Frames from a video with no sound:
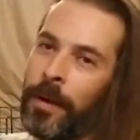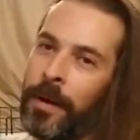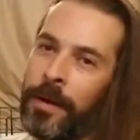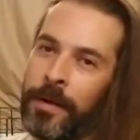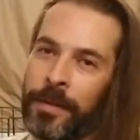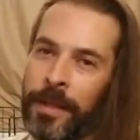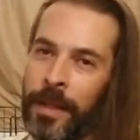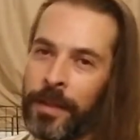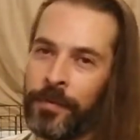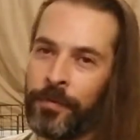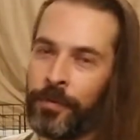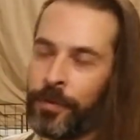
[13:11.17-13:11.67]

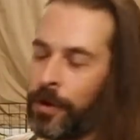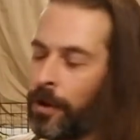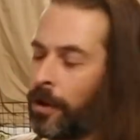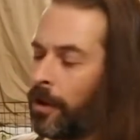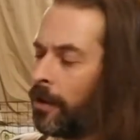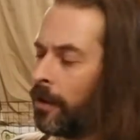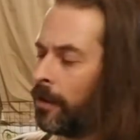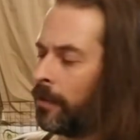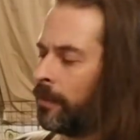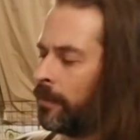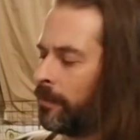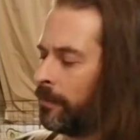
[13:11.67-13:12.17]
mind. That's for
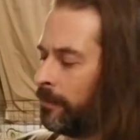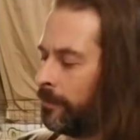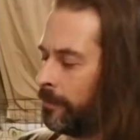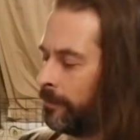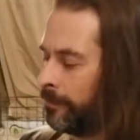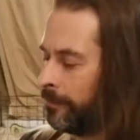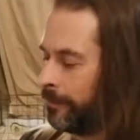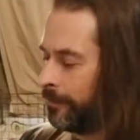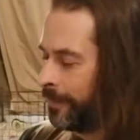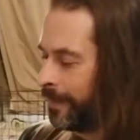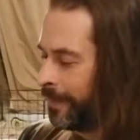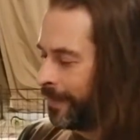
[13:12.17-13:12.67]
dogs.
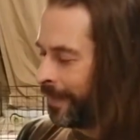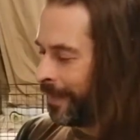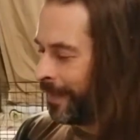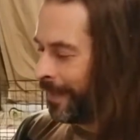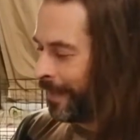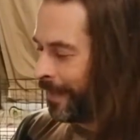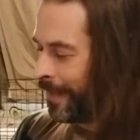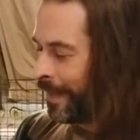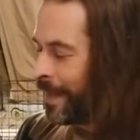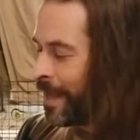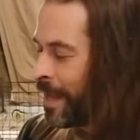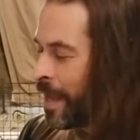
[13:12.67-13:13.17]

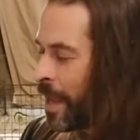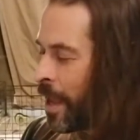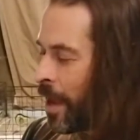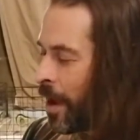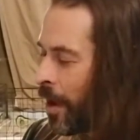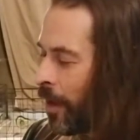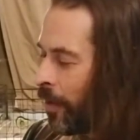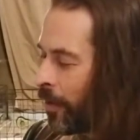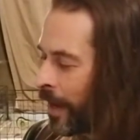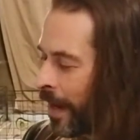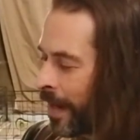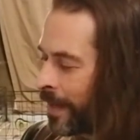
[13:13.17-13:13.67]

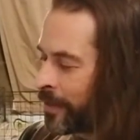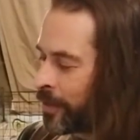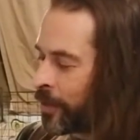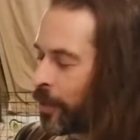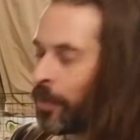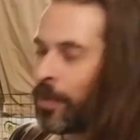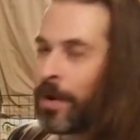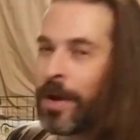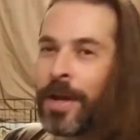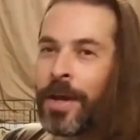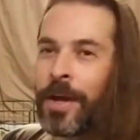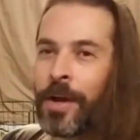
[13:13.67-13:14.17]
Okay,
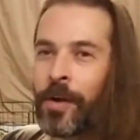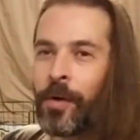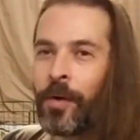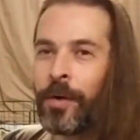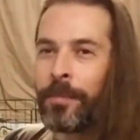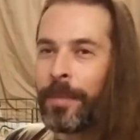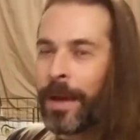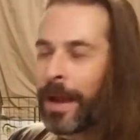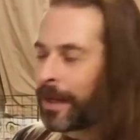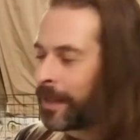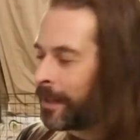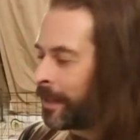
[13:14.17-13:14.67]
so
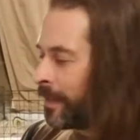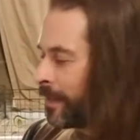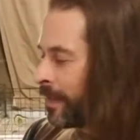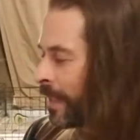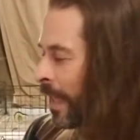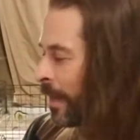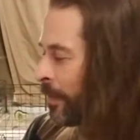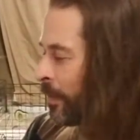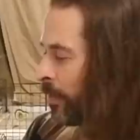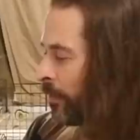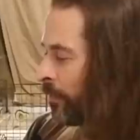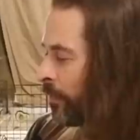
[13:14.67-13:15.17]
going back to the
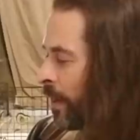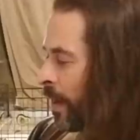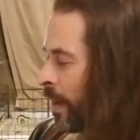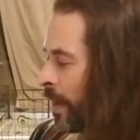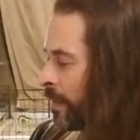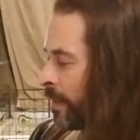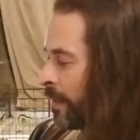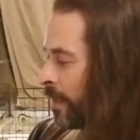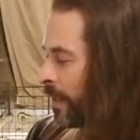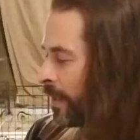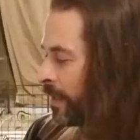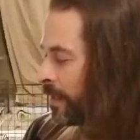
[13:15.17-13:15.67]
table of
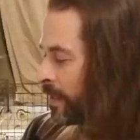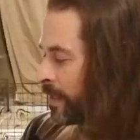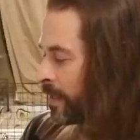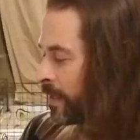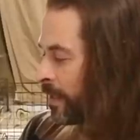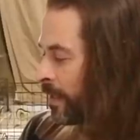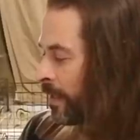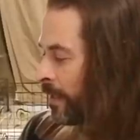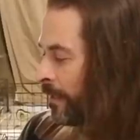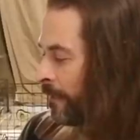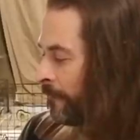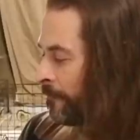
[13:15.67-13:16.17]

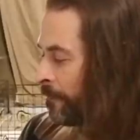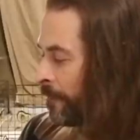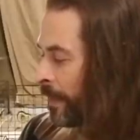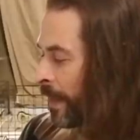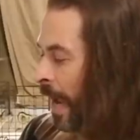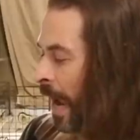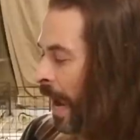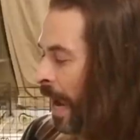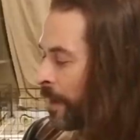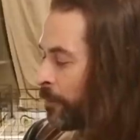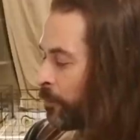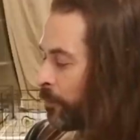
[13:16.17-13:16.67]
contents,
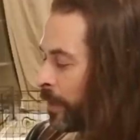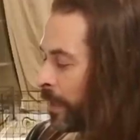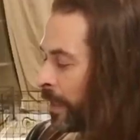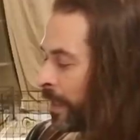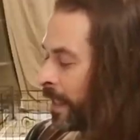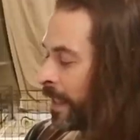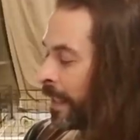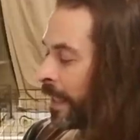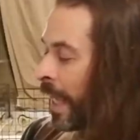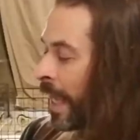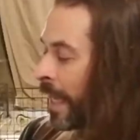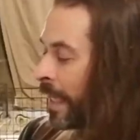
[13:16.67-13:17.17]
I
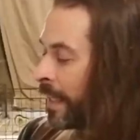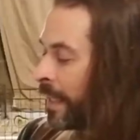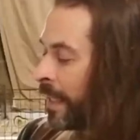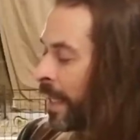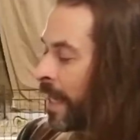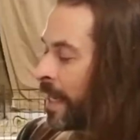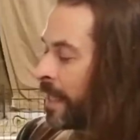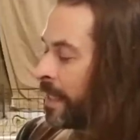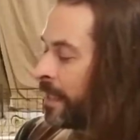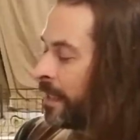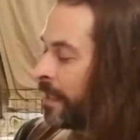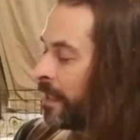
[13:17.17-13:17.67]
really like
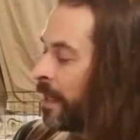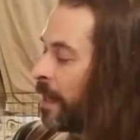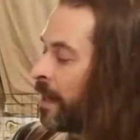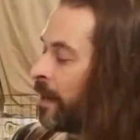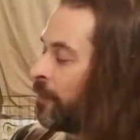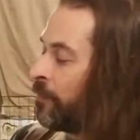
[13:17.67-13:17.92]
the idea